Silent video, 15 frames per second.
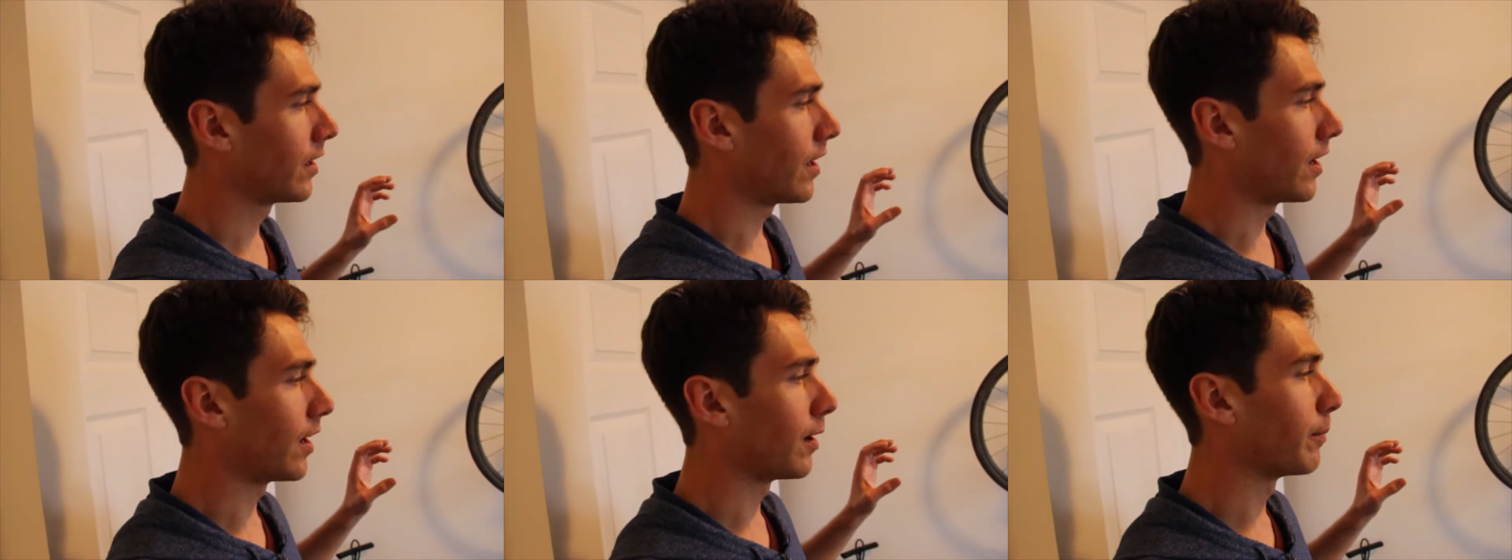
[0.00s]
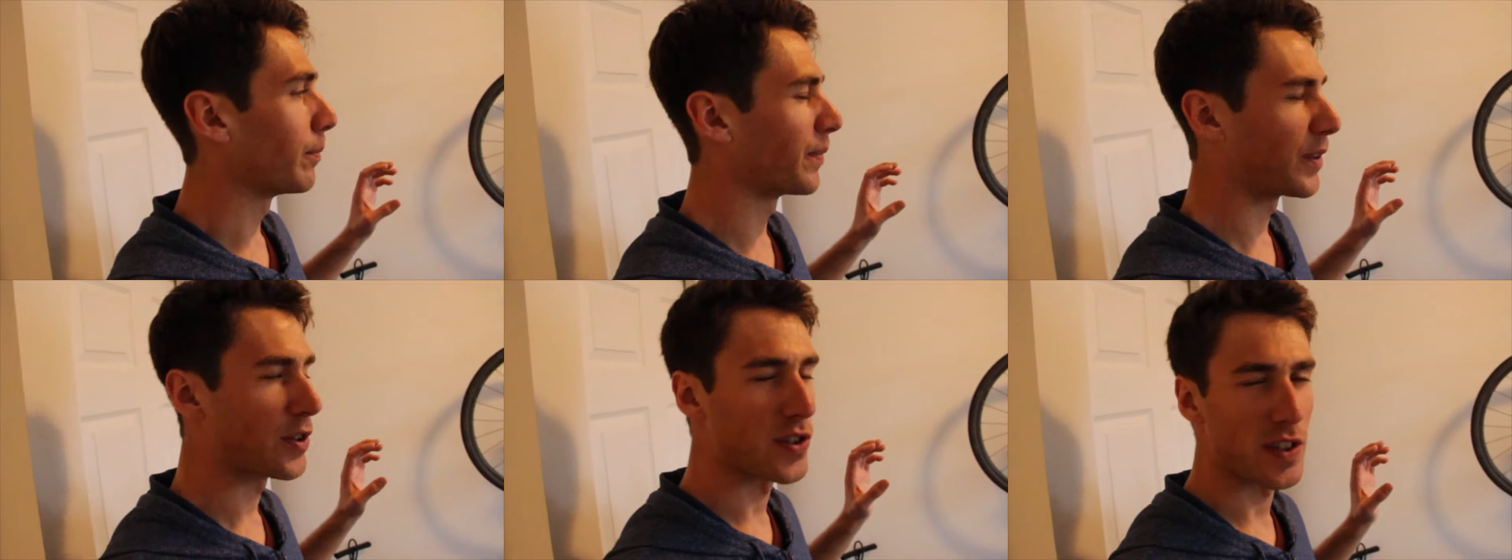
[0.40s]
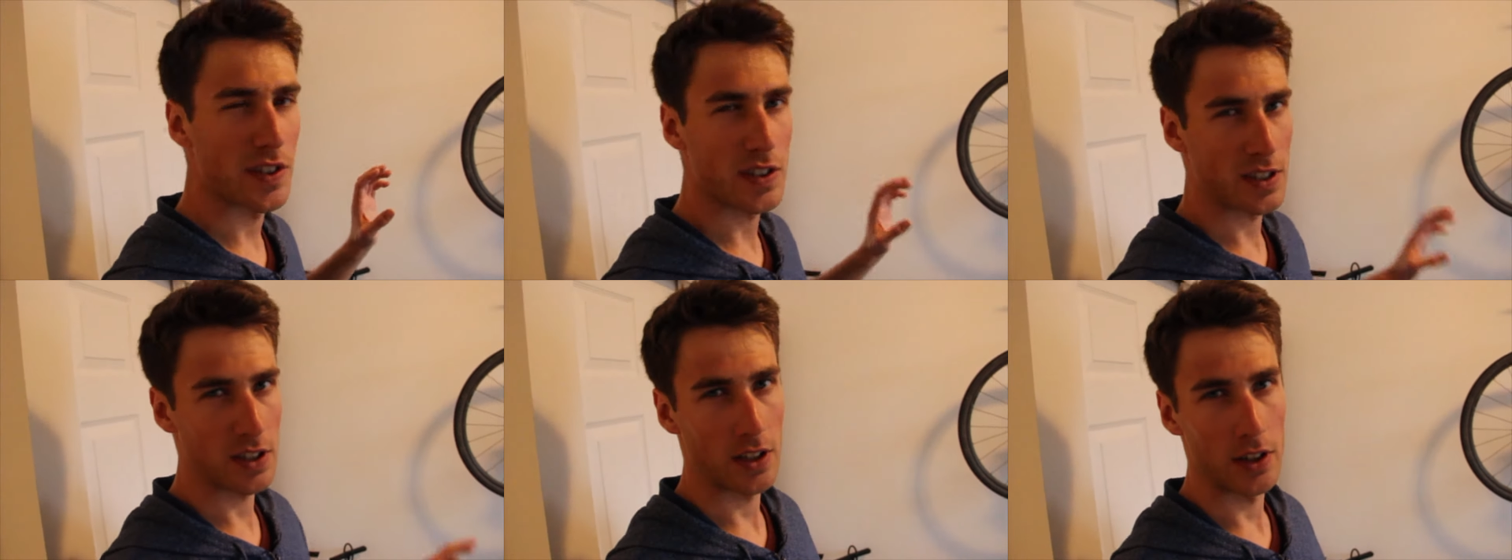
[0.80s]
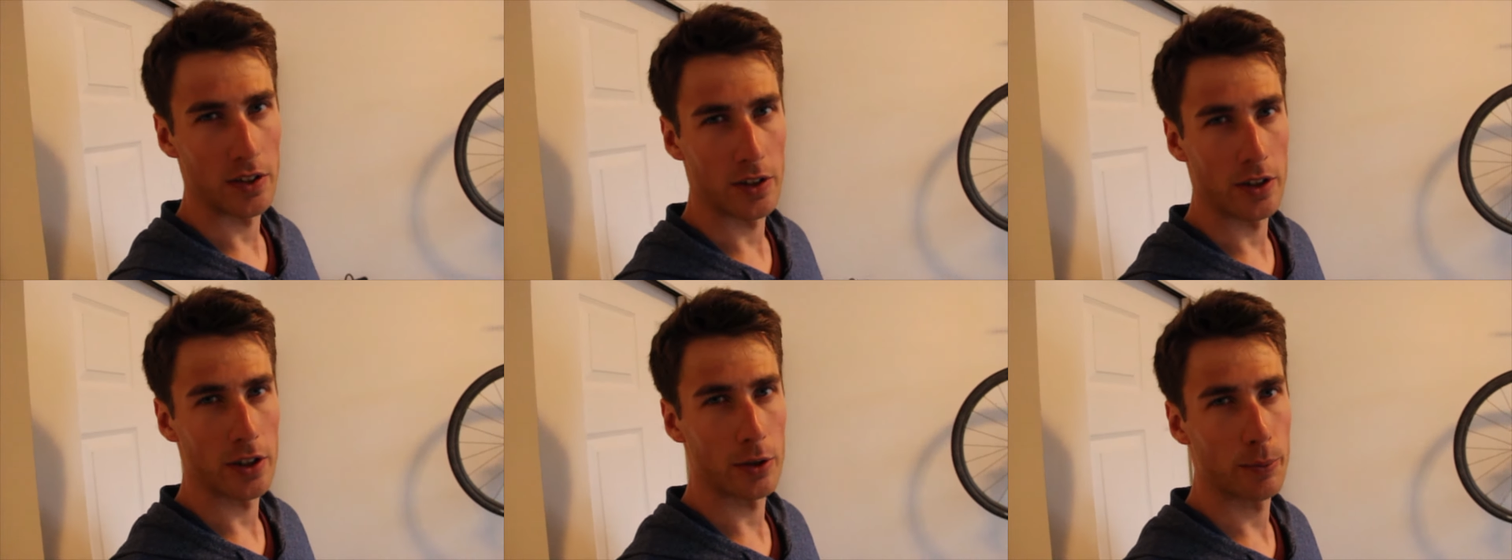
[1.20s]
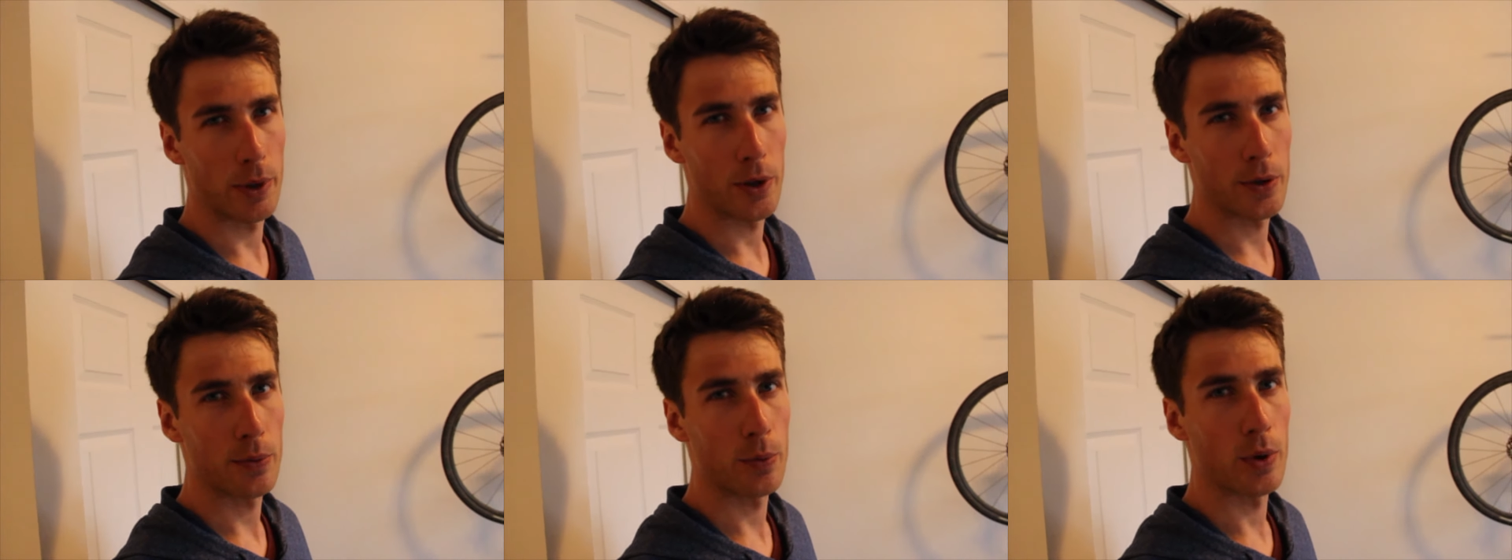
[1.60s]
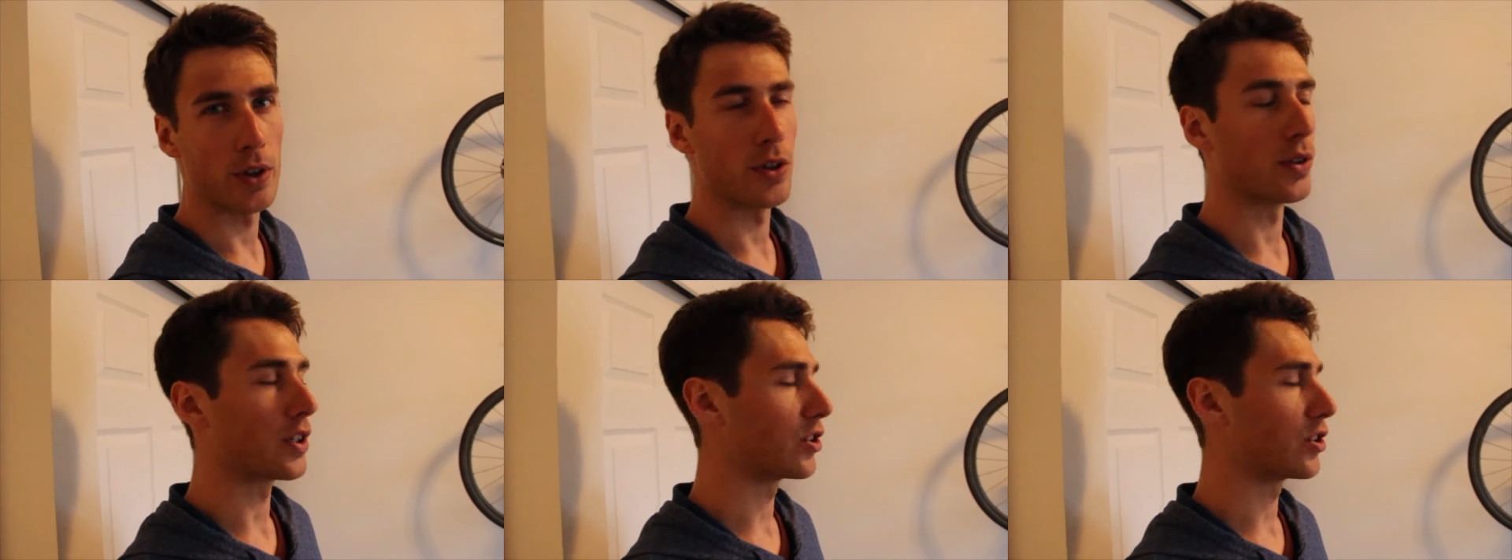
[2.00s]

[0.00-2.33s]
There's this thing called erg mode where you